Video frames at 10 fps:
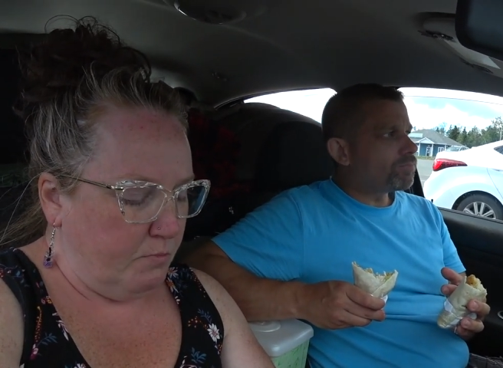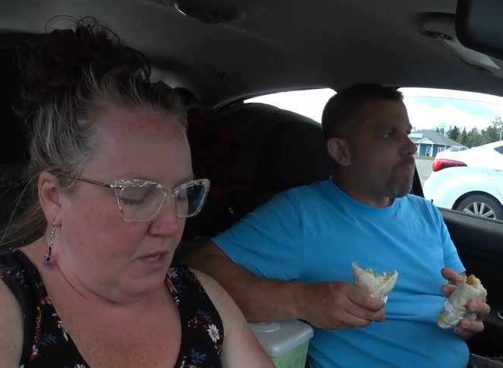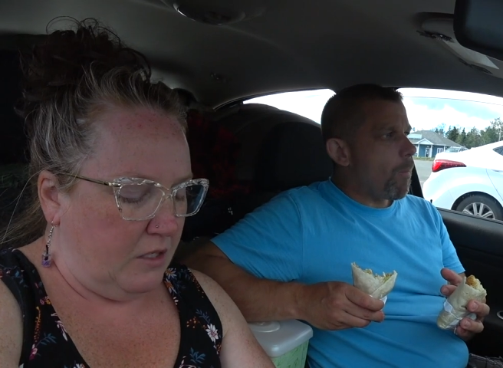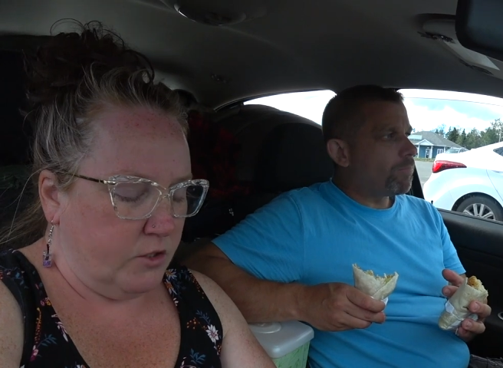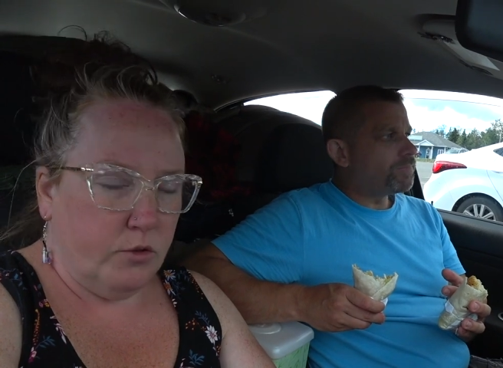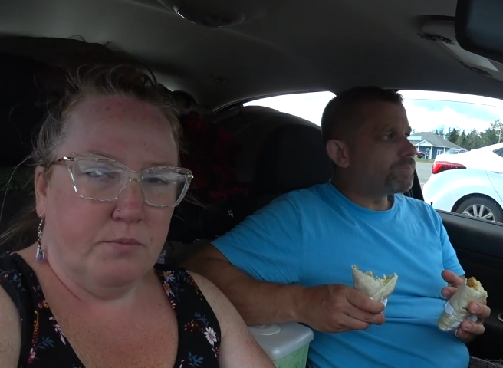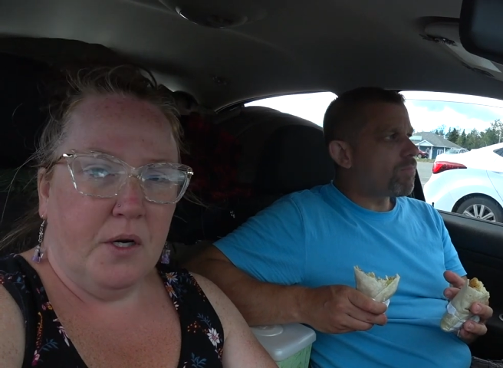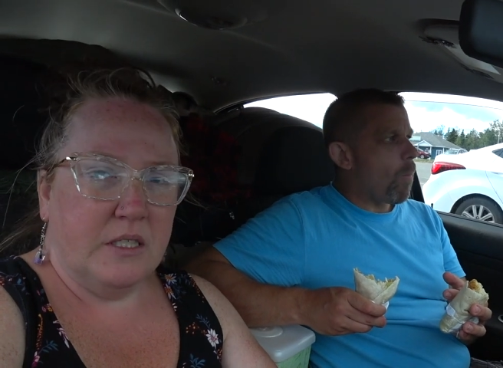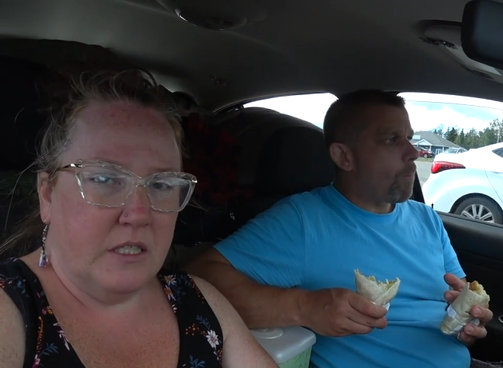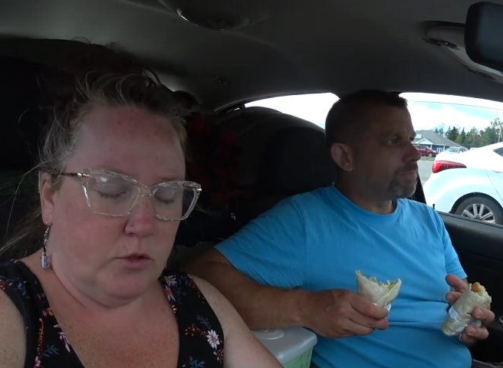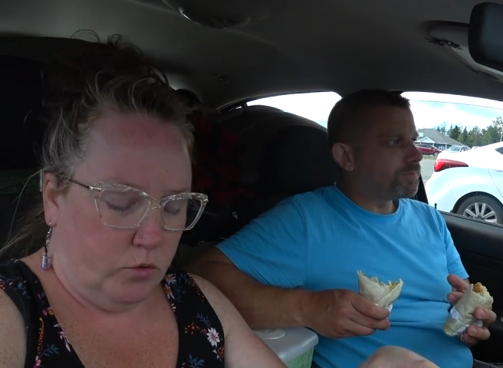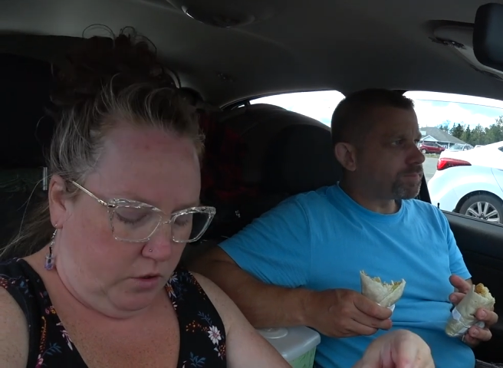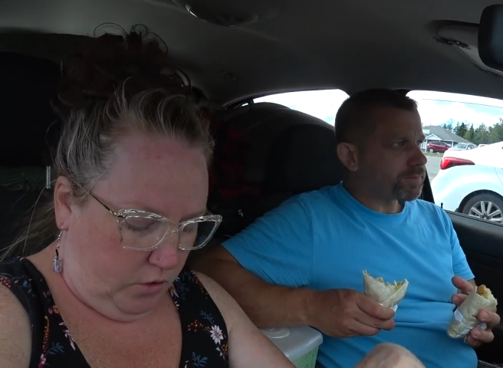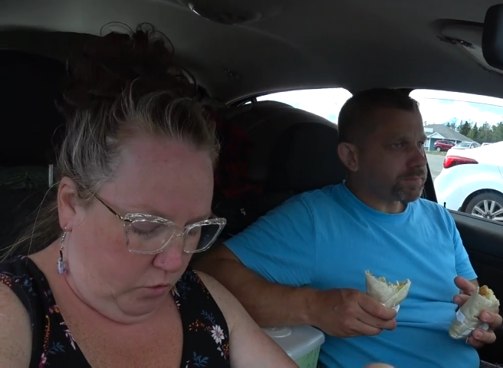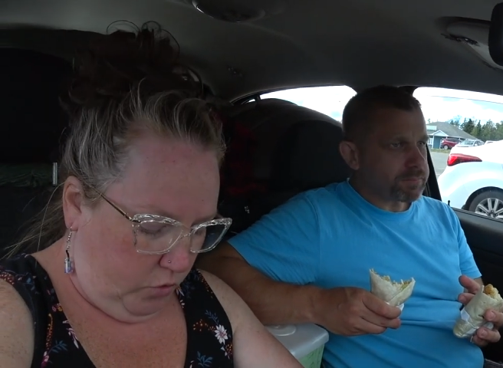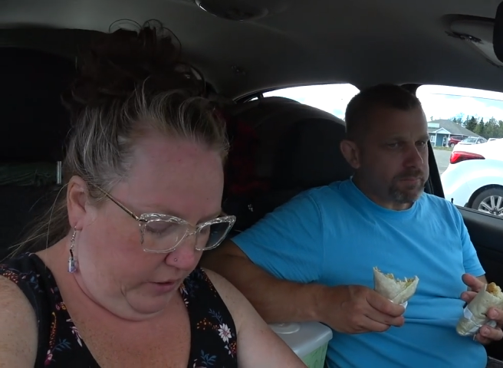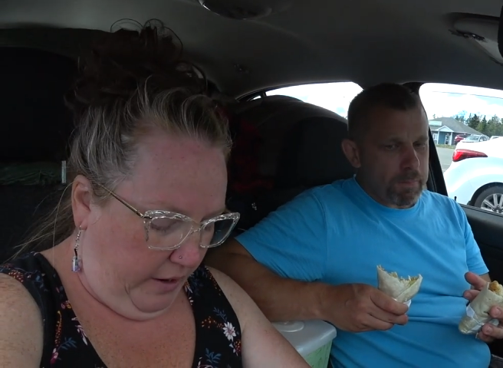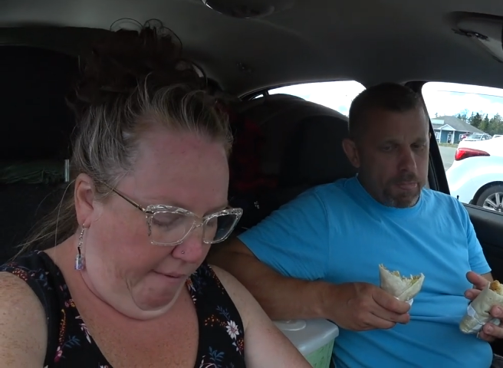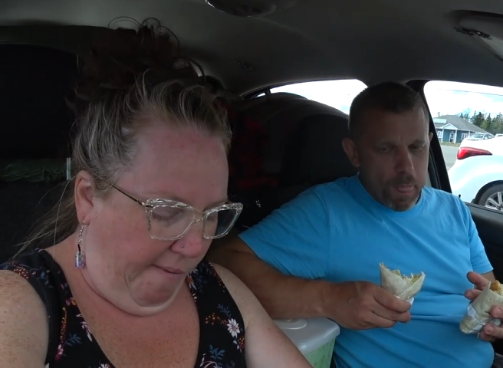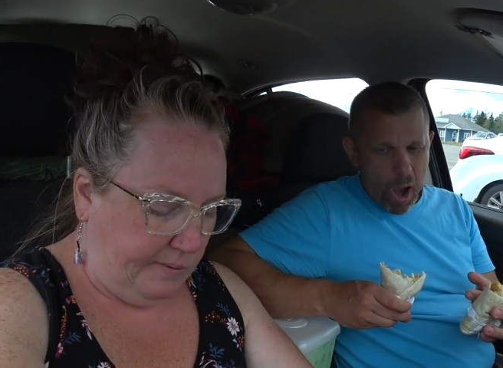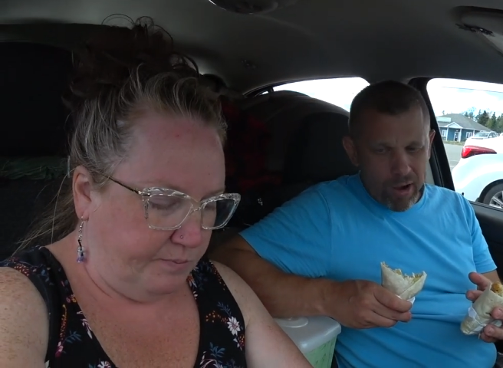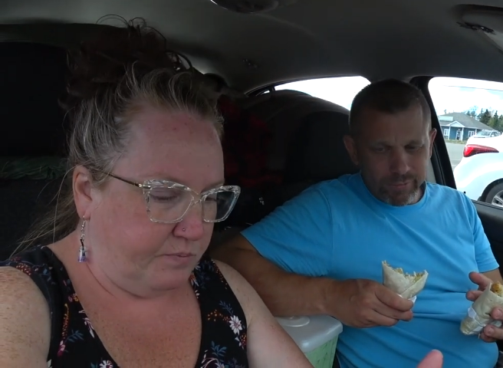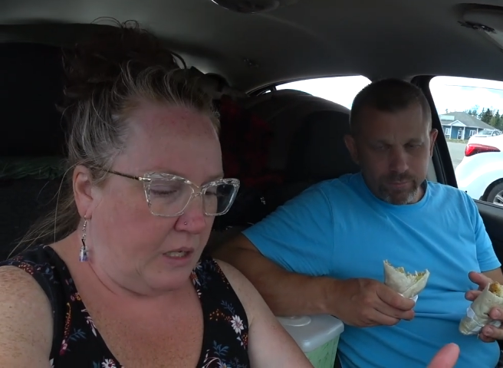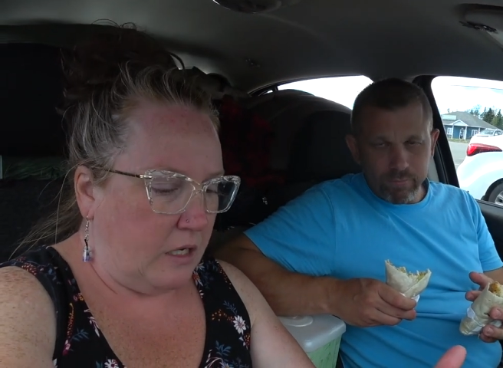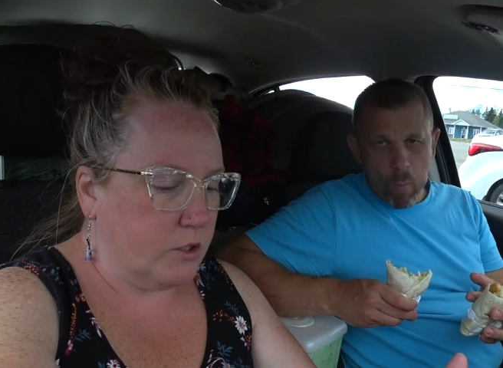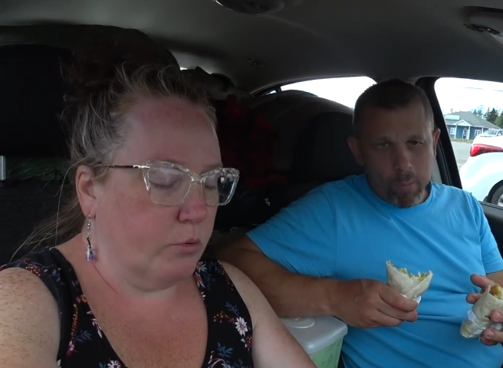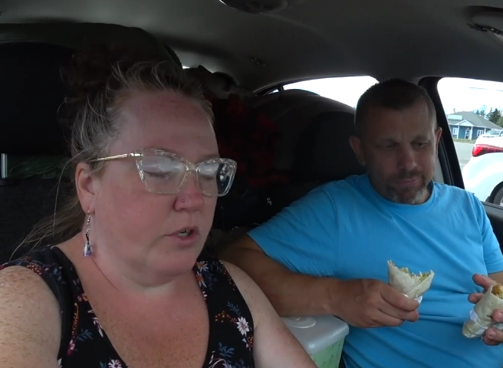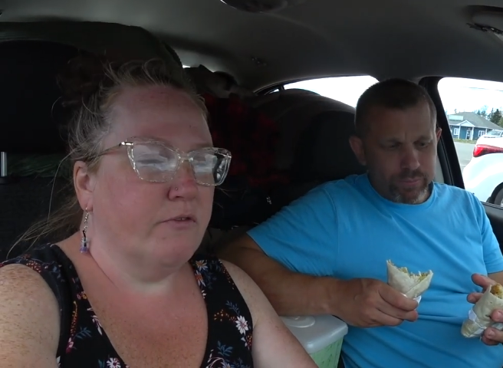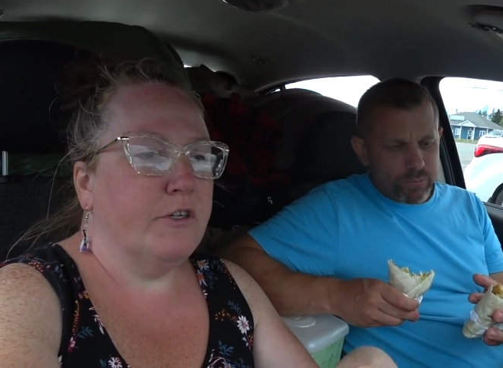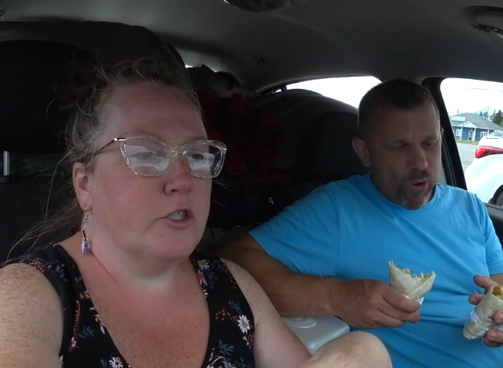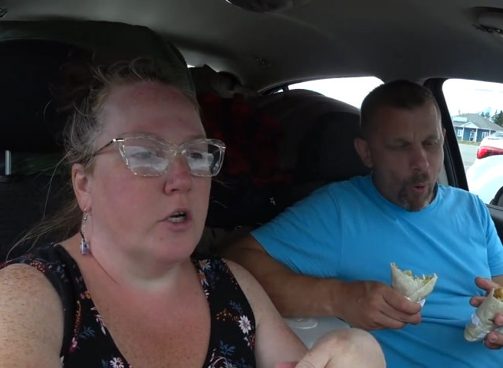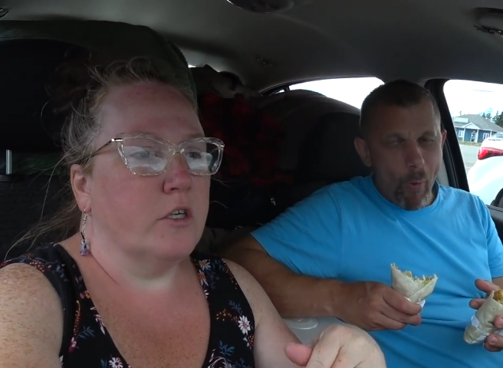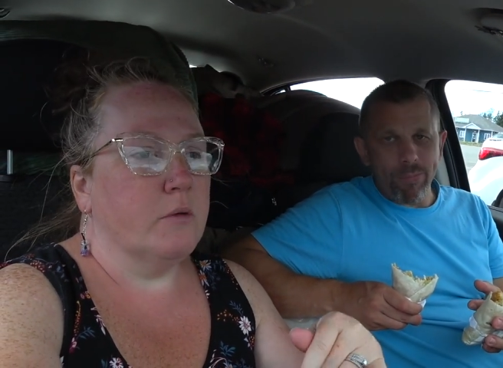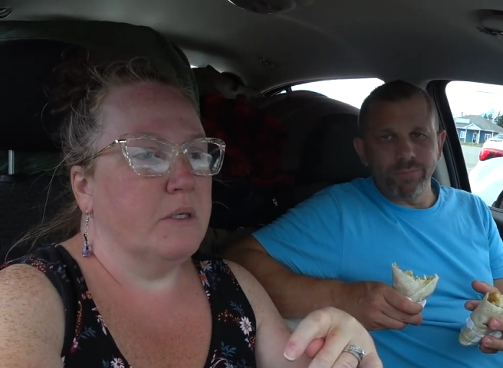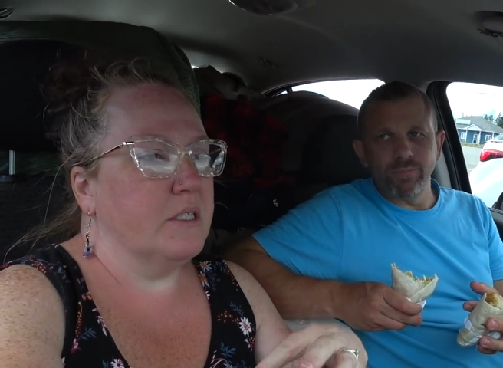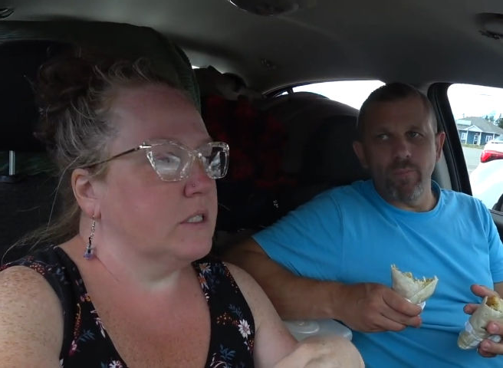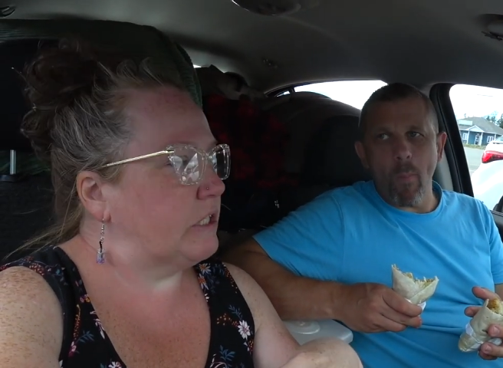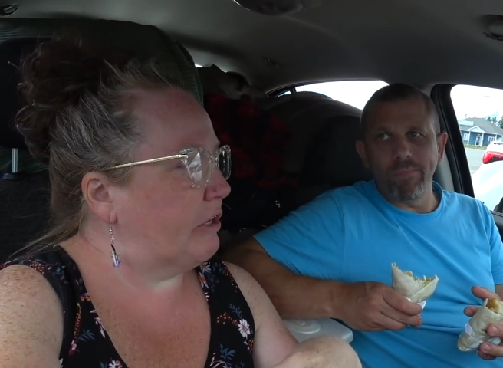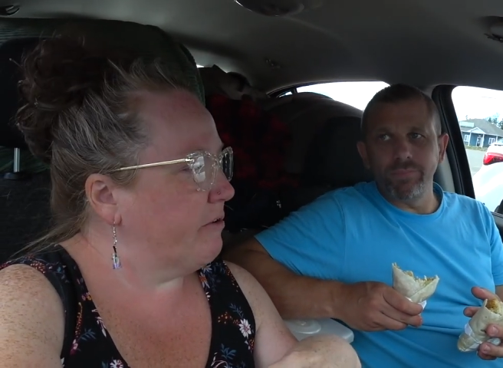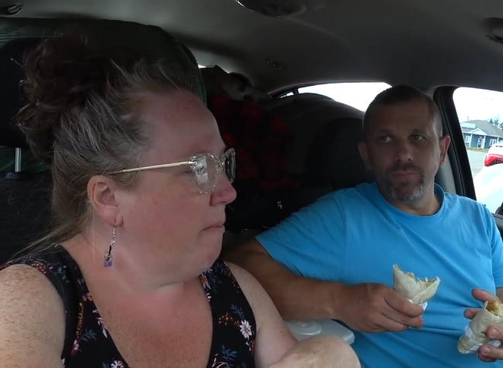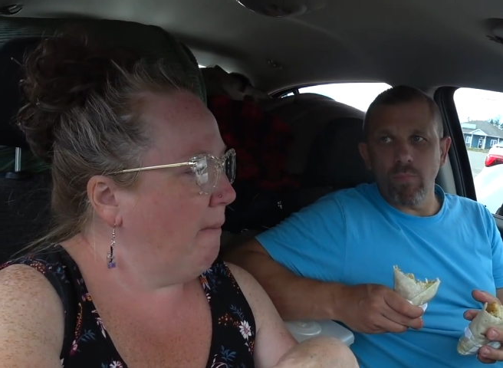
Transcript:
Speaker 1: That's good, boys. That's good LaCroix, la. So we're going to finish our little meals here.